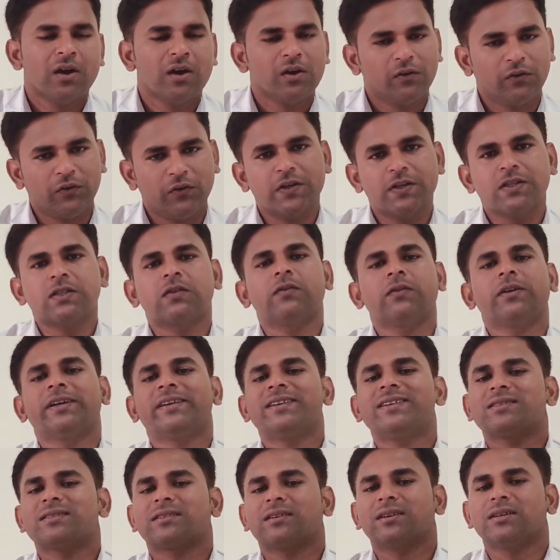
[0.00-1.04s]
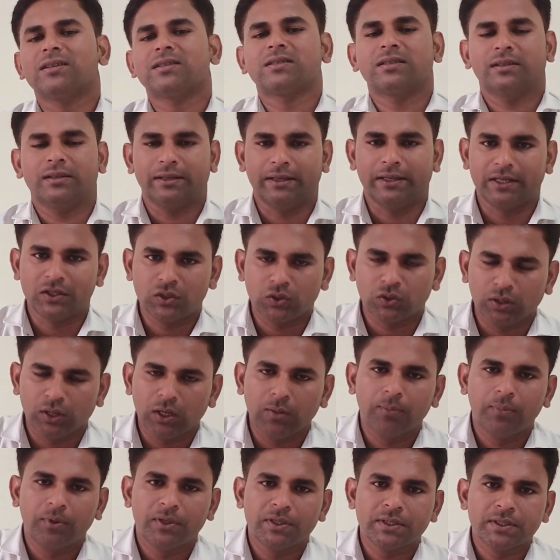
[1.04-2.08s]
First we discussed natural
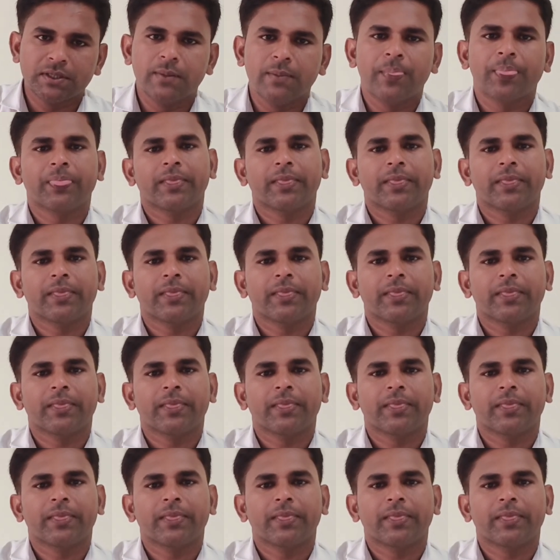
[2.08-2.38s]
numbers,